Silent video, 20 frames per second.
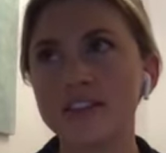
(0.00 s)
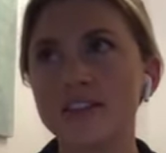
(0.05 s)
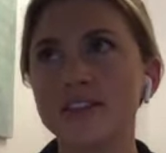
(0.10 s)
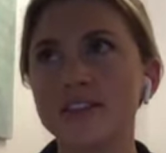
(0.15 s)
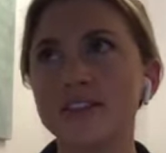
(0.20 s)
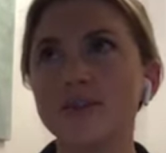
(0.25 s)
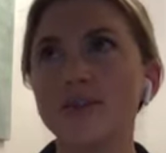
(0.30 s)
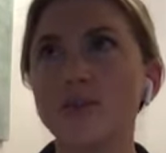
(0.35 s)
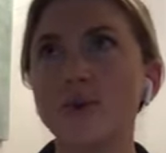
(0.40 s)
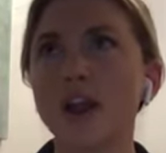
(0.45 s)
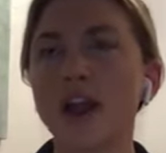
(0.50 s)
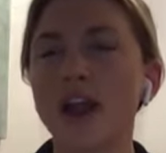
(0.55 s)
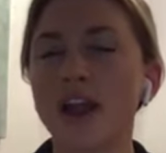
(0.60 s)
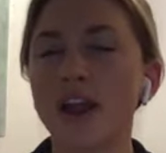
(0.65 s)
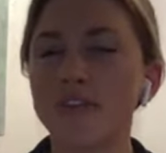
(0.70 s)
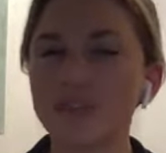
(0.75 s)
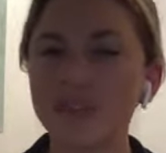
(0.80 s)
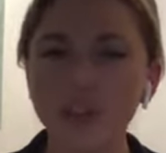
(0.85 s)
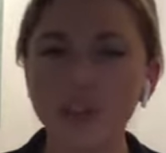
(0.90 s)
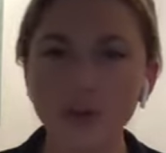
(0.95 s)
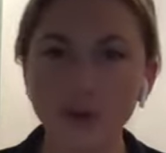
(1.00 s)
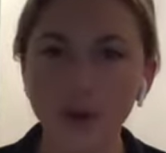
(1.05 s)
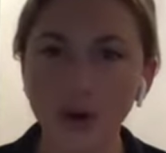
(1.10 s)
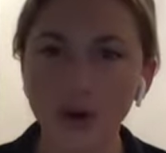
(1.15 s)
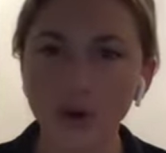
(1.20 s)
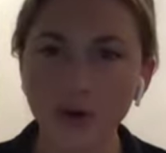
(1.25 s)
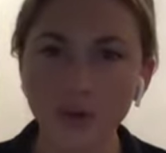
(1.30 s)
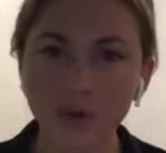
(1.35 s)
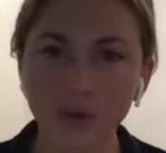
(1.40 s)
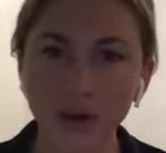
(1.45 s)
And wherever
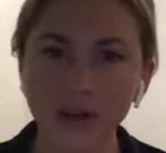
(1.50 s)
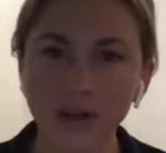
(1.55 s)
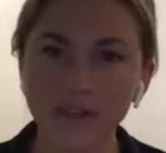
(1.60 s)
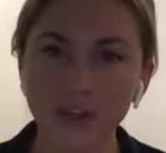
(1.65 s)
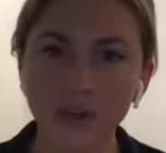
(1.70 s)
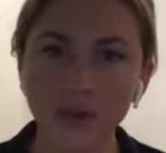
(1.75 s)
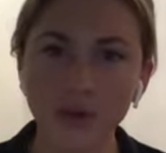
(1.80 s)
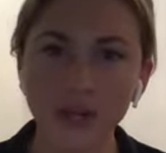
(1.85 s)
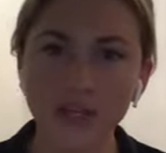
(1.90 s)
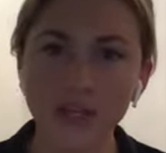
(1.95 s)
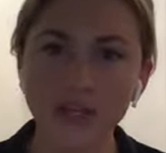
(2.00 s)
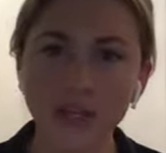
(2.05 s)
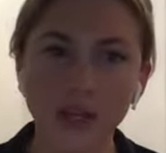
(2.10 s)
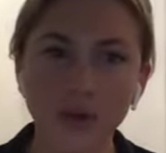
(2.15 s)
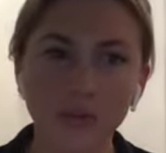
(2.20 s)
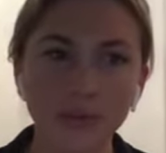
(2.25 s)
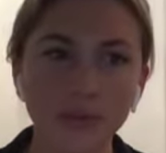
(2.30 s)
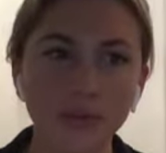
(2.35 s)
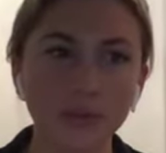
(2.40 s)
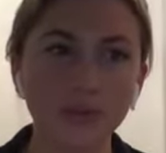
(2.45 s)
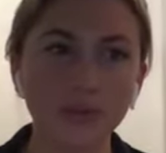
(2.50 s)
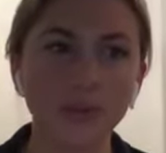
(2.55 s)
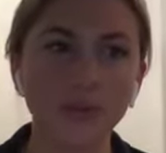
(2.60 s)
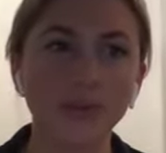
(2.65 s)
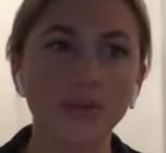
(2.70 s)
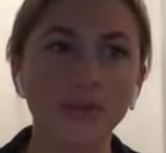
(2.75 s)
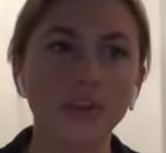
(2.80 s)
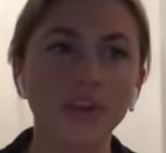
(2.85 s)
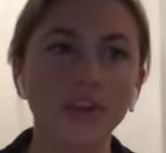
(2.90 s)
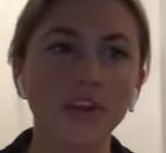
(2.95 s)
you go or wherever you end up,
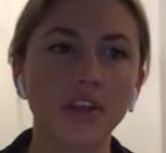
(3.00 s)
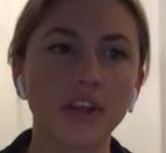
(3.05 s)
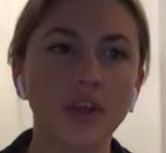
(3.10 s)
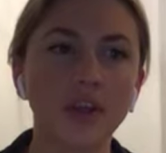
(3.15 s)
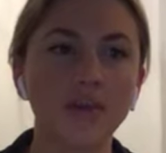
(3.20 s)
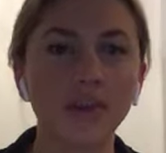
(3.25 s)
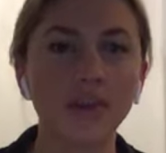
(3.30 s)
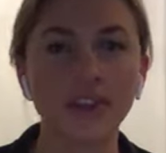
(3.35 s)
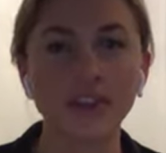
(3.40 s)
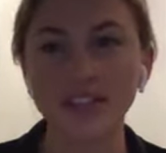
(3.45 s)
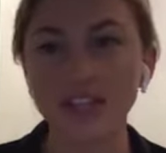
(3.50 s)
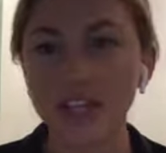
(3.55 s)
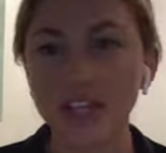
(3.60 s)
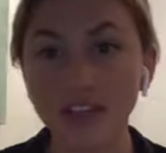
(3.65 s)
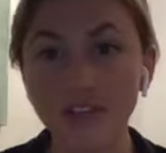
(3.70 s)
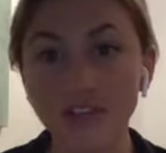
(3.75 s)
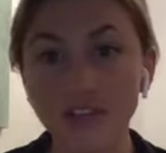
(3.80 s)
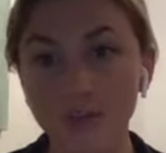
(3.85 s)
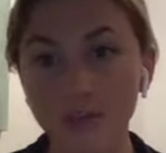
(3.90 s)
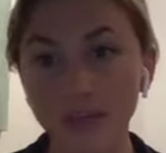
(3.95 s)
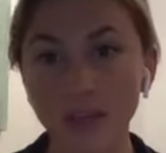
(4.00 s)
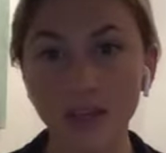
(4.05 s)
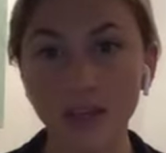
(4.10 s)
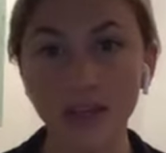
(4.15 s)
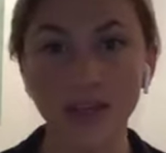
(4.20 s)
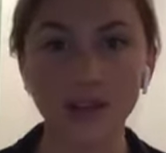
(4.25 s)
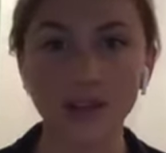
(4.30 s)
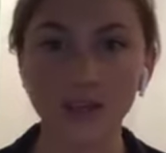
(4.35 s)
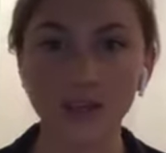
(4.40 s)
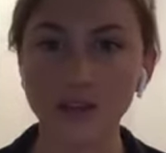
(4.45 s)
I mean, this can
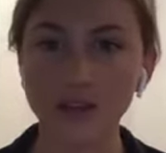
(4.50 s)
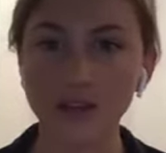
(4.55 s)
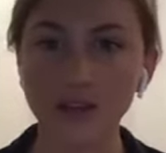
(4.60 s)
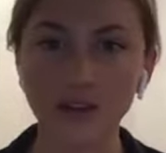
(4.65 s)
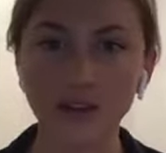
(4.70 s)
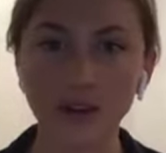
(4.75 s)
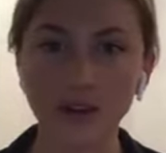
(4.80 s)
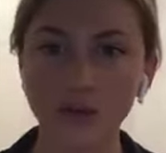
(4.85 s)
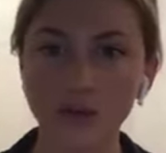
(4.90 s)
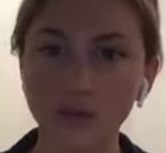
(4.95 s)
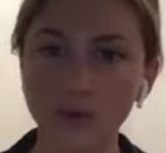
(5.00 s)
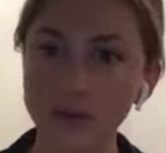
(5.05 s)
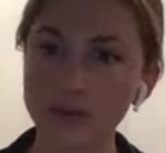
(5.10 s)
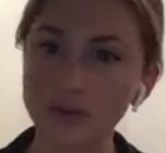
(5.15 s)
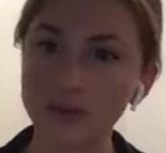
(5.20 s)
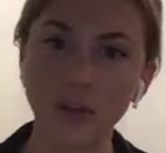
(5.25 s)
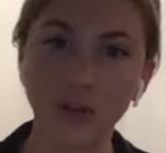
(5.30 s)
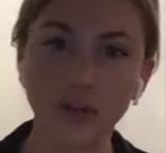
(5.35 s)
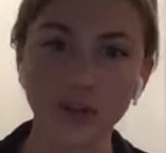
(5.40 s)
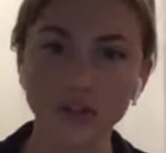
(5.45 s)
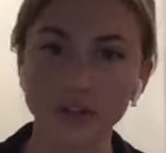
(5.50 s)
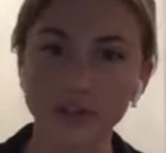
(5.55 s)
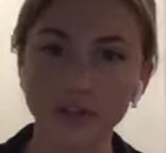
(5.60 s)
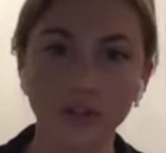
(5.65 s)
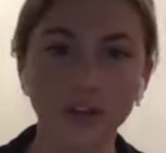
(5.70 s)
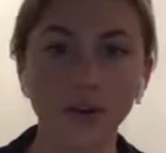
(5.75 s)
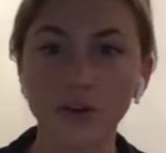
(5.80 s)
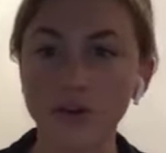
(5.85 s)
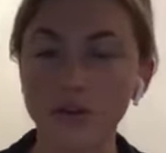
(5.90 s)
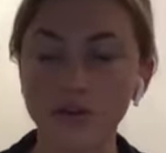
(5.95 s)
even be in your own
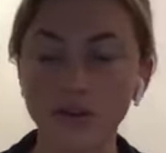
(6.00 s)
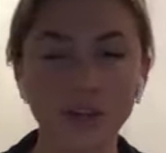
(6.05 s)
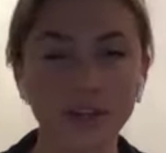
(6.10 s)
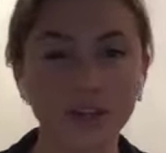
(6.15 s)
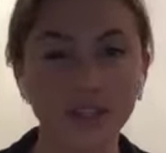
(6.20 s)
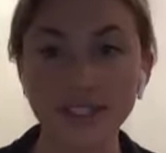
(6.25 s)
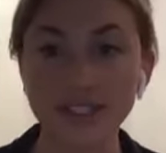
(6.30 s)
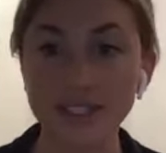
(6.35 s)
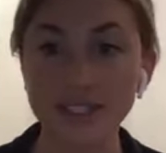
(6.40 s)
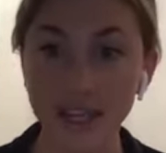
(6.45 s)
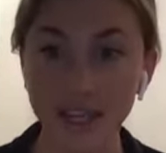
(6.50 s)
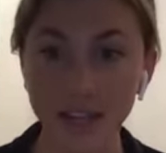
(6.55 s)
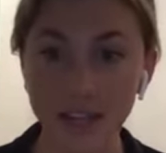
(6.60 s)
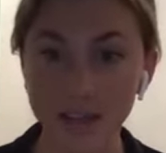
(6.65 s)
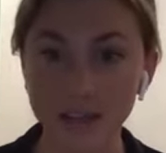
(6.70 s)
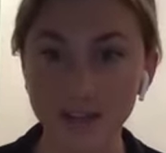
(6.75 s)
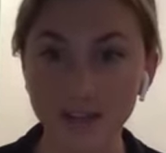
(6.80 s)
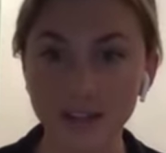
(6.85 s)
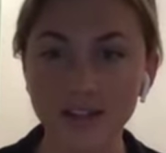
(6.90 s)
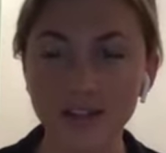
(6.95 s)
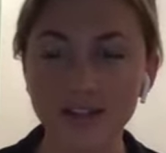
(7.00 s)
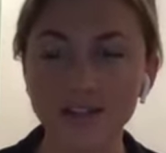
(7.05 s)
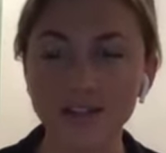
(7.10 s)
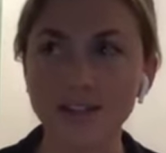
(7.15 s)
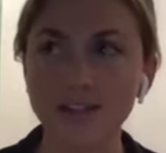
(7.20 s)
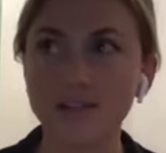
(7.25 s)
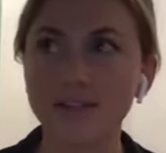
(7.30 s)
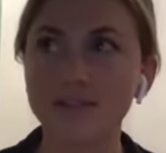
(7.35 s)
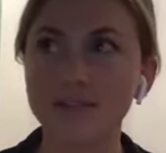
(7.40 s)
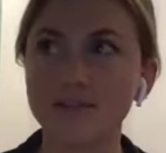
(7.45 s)
country, your own state,
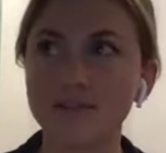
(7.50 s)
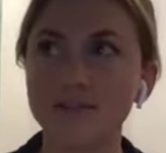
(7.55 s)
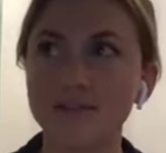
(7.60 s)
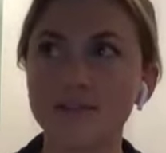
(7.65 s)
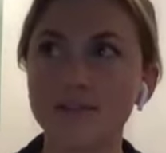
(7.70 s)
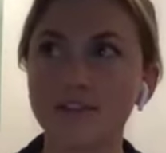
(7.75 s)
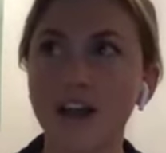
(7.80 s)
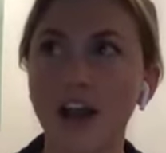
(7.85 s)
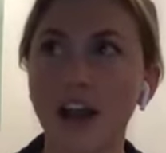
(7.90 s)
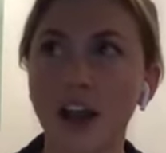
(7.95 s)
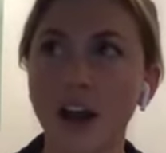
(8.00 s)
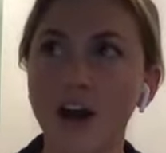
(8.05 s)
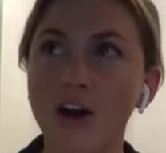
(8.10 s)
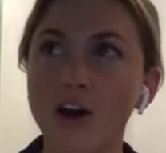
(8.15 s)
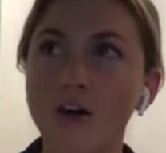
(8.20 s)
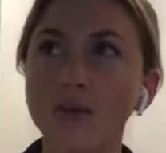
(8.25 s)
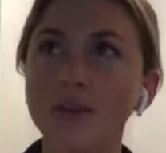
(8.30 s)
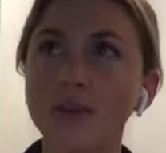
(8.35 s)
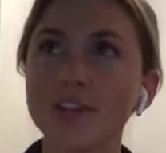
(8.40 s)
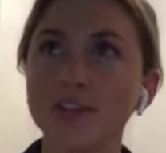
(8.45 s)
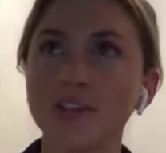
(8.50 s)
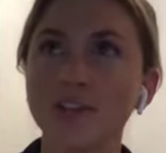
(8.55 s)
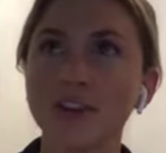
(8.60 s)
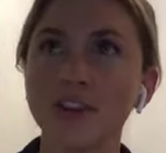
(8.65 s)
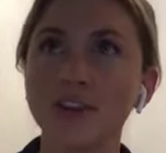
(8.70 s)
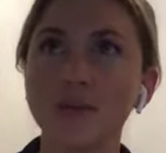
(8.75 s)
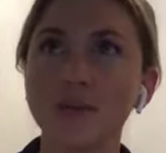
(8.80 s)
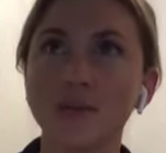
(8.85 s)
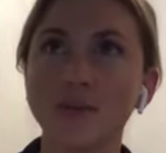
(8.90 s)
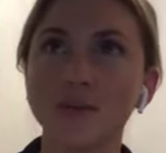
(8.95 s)
is
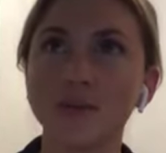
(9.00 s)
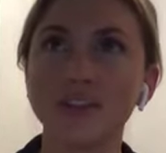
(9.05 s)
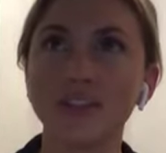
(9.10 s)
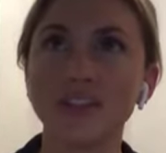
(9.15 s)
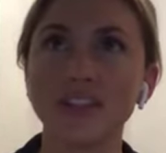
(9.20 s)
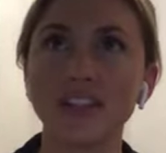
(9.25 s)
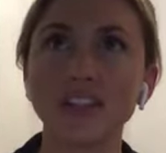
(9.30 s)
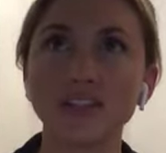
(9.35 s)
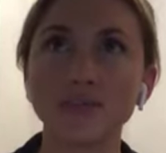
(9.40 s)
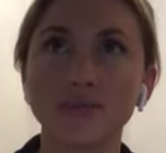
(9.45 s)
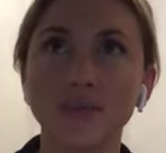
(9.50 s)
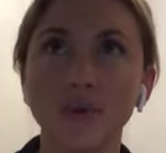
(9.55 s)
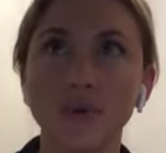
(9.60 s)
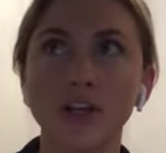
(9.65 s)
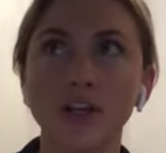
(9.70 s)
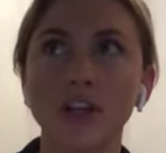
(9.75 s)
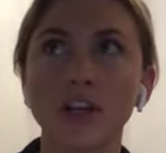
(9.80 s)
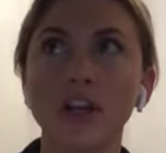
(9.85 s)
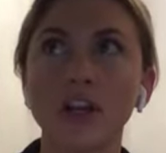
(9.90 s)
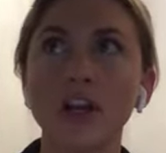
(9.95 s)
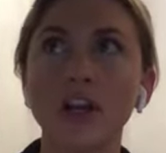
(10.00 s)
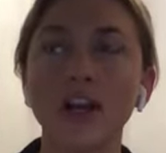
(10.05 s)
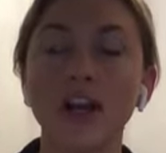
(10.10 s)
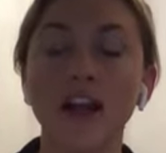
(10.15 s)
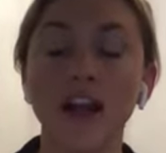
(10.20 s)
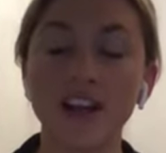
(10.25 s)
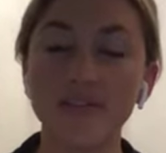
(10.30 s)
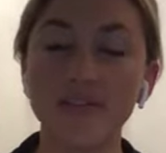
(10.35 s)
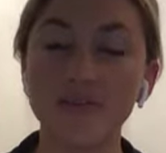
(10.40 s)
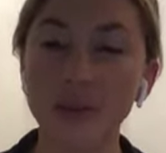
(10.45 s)
always look at the world with a sense of wonder.